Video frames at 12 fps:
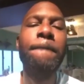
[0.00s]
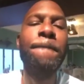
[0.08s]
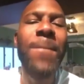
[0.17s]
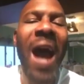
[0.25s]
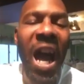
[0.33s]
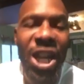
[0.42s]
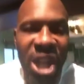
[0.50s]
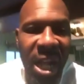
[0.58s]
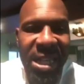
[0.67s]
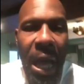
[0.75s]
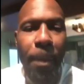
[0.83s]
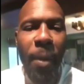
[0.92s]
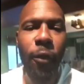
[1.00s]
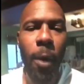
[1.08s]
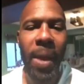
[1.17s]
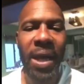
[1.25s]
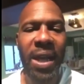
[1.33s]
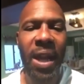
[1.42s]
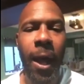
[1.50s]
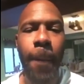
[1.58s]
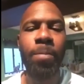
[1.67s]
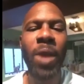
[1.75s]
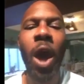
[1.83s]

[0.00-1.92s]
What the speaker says: Marshall can't perform like Killer.